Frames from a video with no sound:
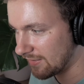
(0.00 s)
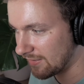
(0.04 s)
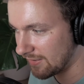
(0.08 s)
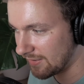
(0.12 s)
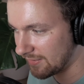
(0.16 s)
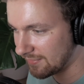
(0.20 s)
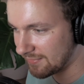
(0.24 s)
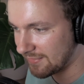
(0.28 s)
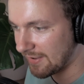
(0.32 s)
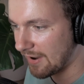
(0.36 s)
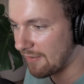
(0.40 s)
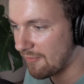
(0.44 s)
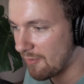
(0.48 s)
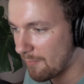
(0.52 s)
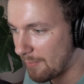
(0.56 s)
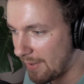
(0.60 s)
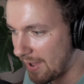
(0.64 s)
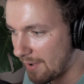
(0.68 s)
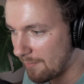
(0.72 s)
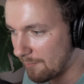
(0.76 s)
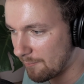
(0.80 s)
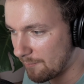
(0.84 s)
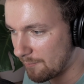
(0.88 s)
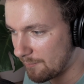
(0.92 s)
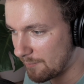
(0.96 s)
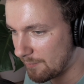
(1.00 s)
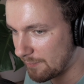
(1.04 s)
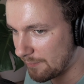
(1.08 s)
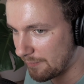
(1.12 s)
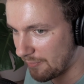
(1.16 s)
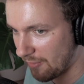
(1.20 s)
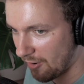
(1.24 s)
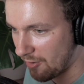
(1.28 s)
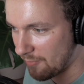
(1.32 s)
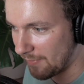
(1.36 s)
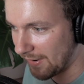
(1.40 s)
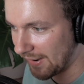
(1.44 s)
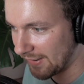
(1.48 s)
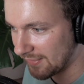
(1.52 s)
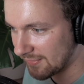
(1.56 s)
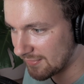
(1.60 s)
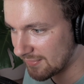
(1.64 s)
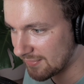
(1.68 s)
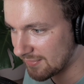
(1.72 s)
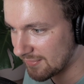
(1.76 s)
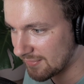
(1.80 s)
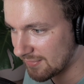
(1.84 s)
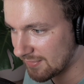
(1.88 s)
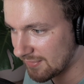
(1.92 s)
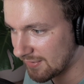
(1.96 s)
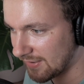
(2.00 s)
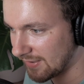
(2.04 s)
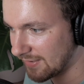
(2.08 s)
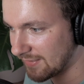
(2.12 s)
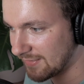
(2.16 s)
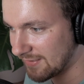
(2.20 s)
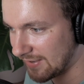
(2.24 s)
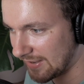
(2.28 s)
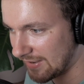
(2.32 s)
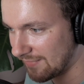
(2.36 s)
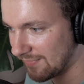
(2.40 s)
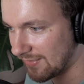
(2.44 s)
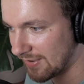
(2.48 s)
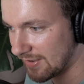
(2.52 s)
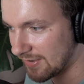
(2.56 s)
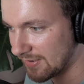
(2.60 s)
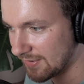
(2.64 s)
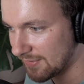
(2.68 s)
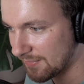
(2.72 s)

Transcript: Is there a better bromance in TV?